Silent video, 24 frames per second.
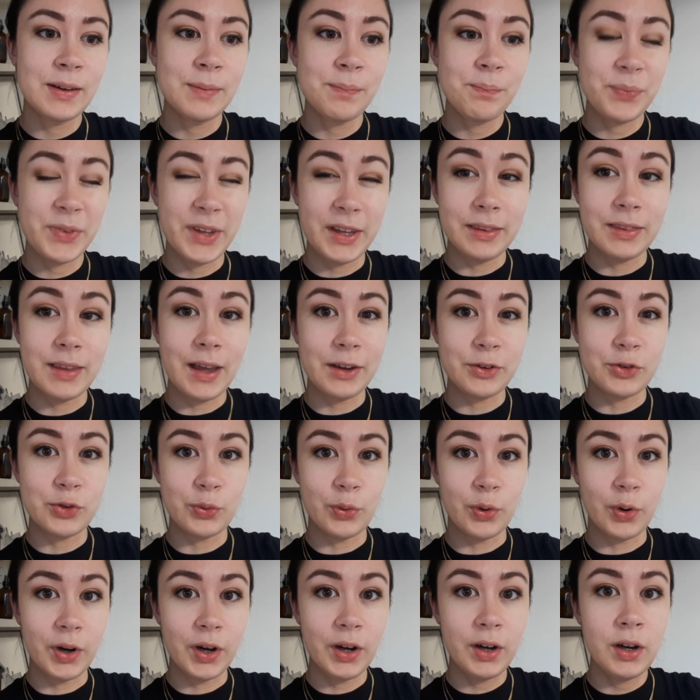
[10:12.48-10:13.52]
in that
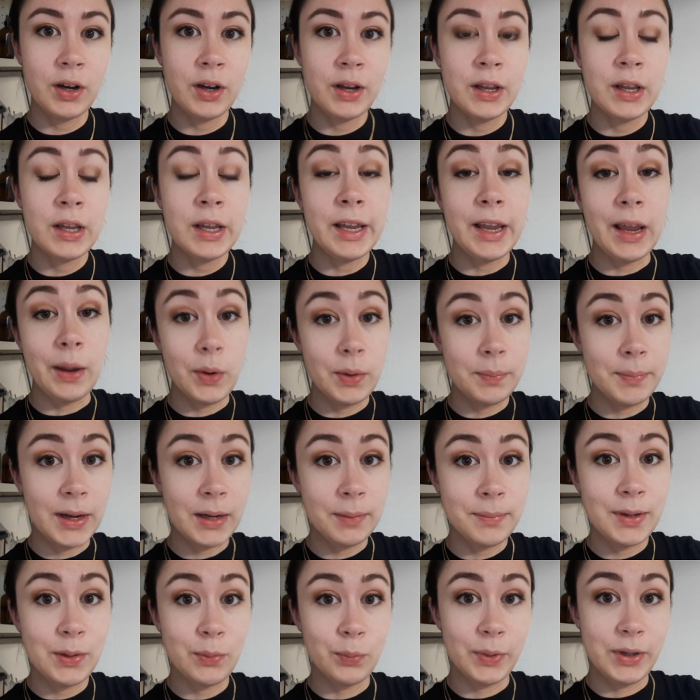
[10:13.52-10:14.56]
drawer, it would make
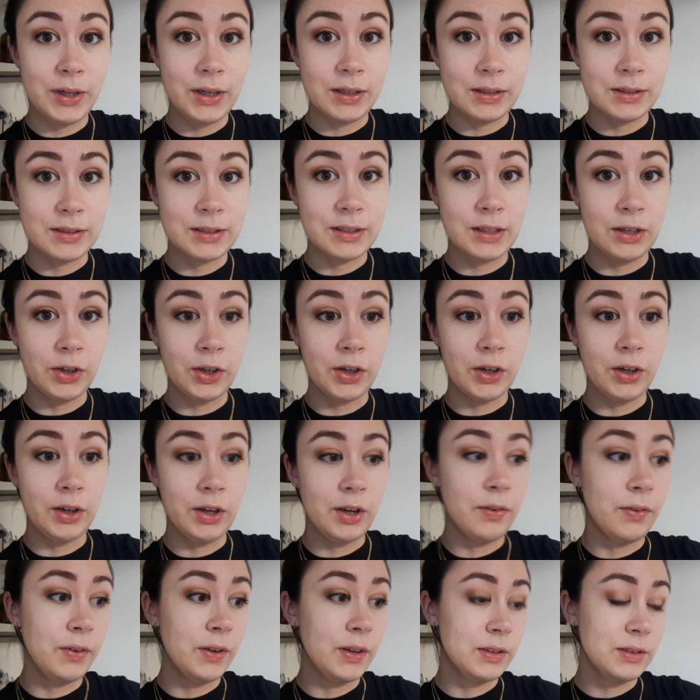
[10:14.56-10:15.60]
me reconsider
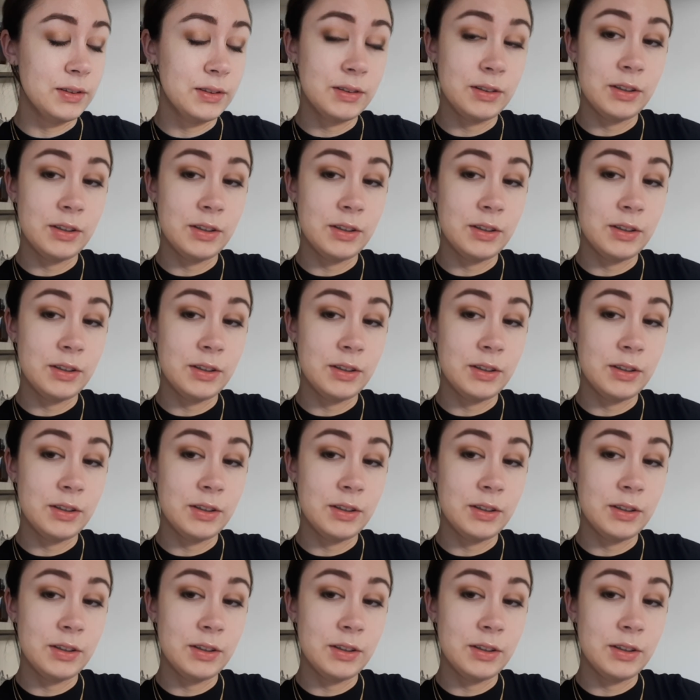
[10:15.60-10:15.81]
if it's,